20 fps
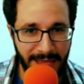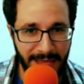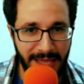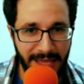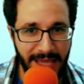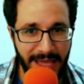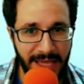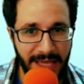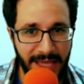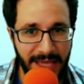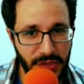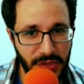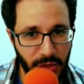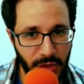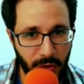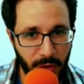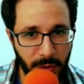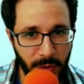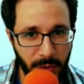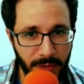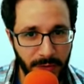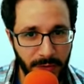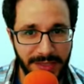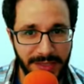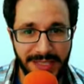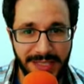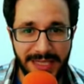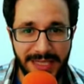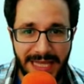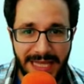And so
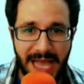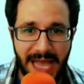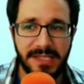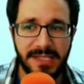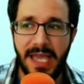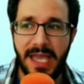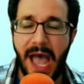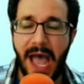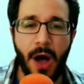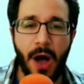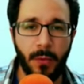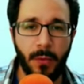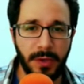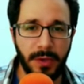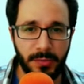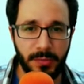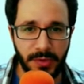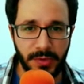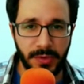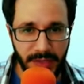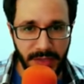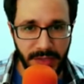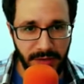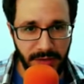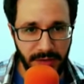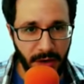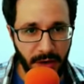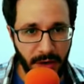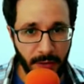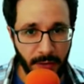that's how we perceive
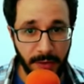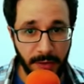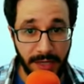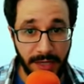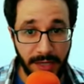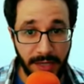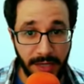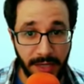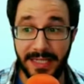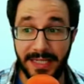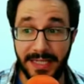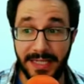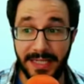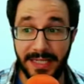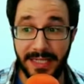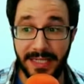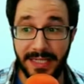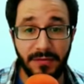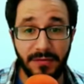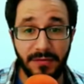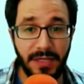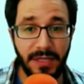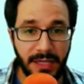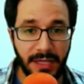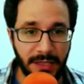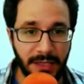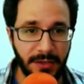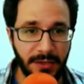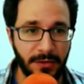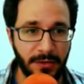our reality, even
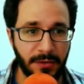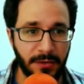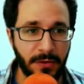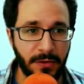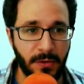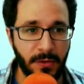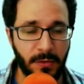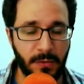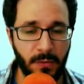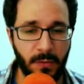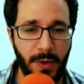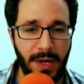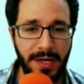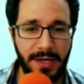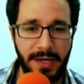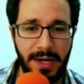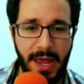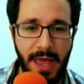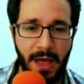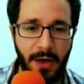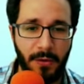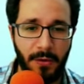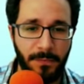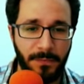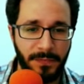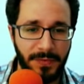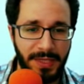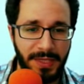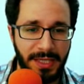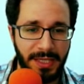here, right now,
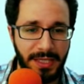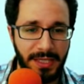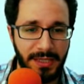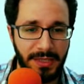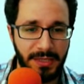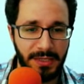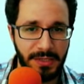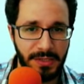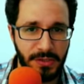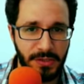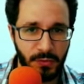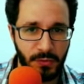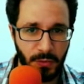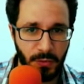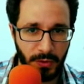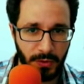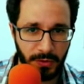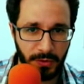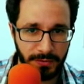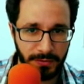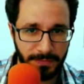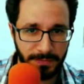in this world.